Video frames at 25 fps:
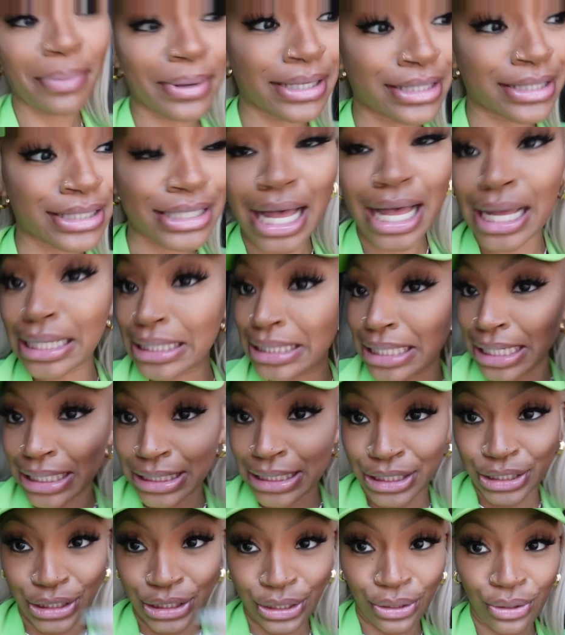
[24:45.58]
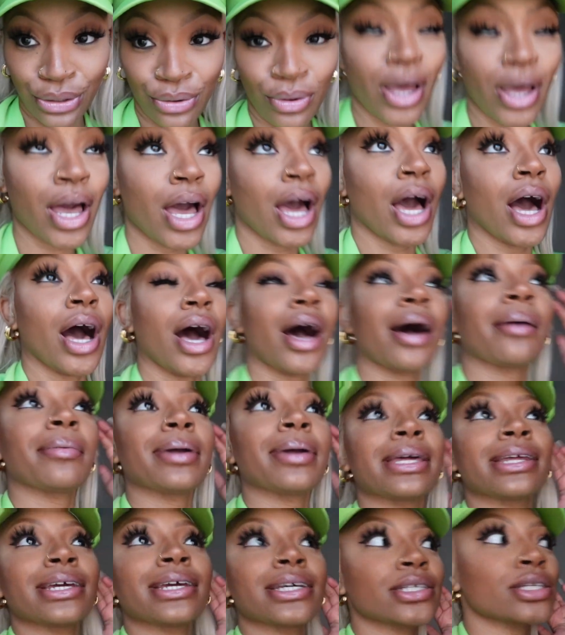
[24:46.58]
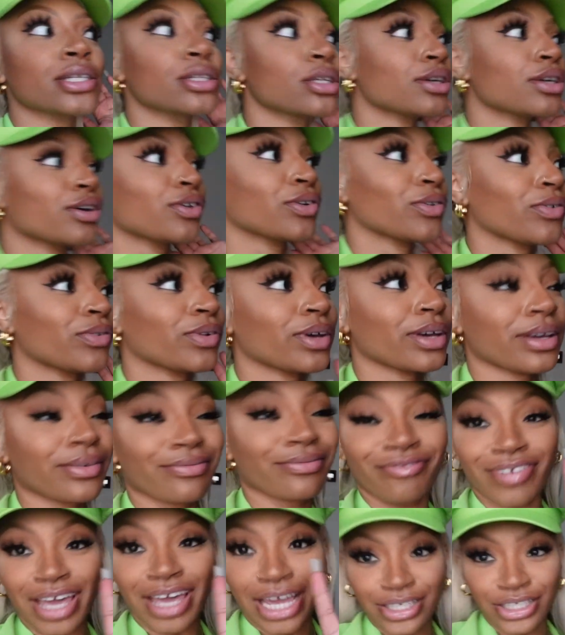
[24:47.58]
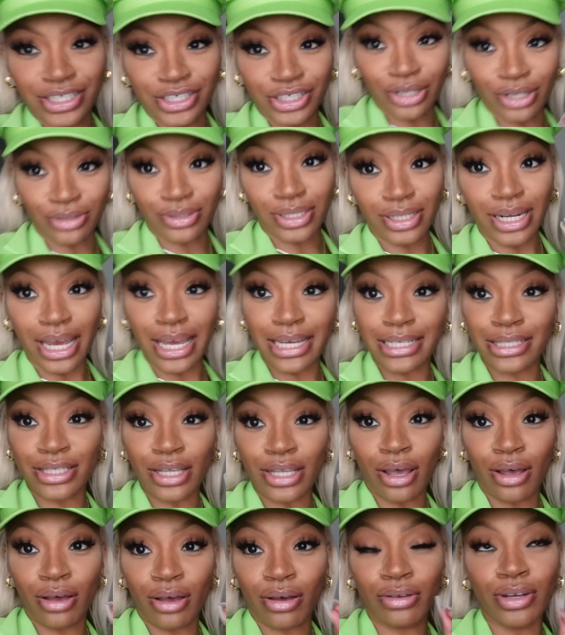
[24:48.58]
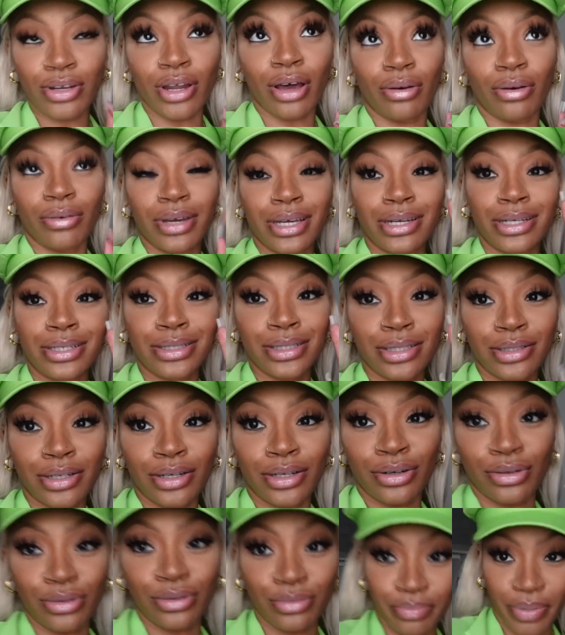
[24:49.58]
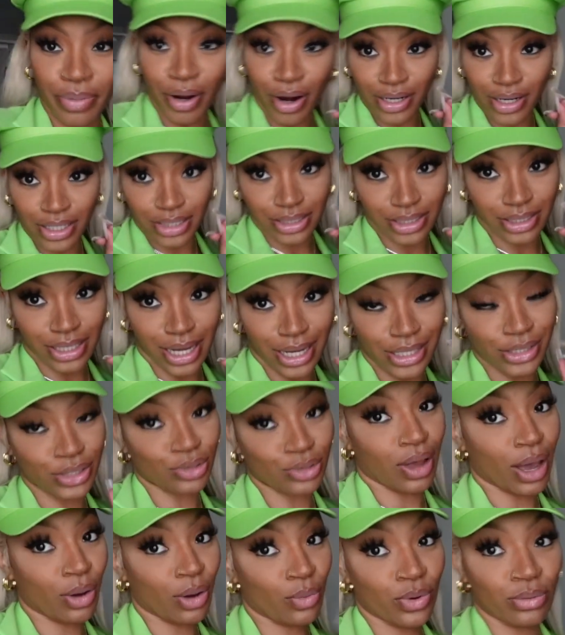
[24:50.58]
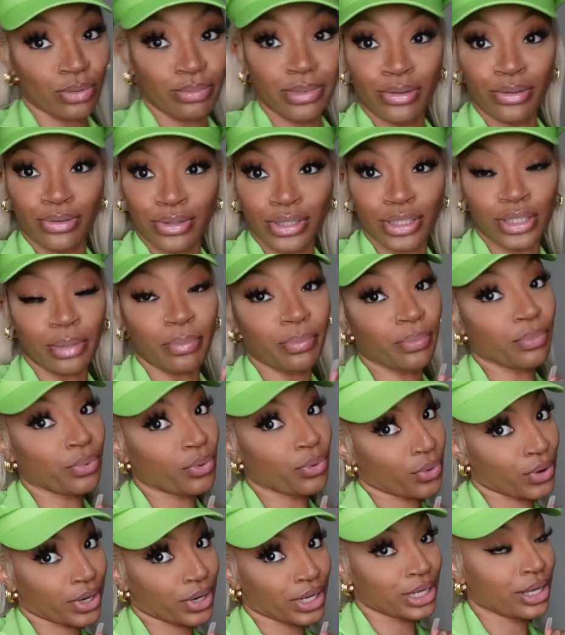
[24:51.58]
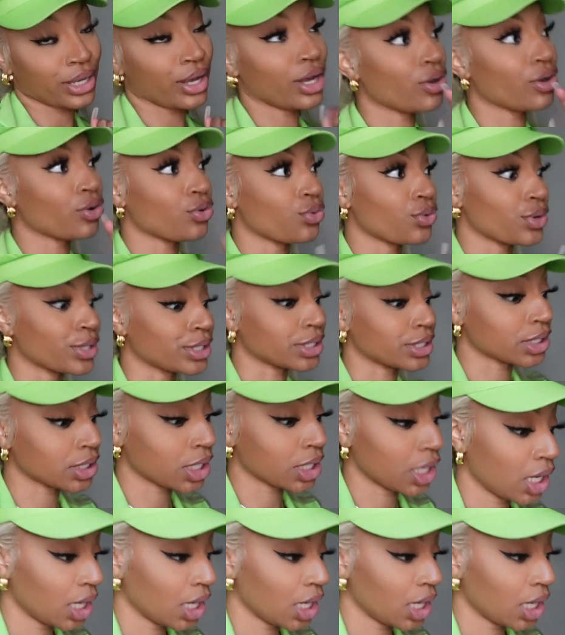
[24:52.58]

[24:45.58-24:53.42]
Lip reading: It's a done deal. It is a little fashion show tonight. It is a little party tonight. So, I will be going to the party, of course.